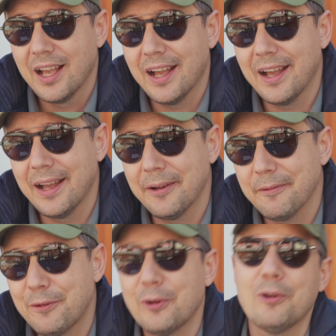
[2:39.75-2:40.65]

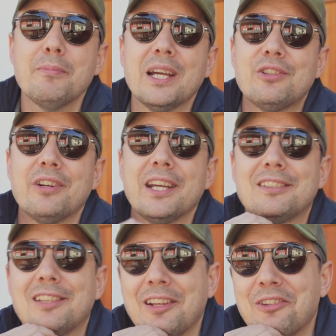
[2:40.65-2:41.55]
For all my
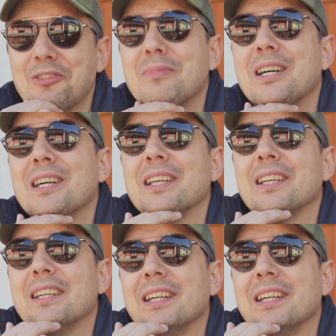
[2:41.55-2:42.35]
treks and all my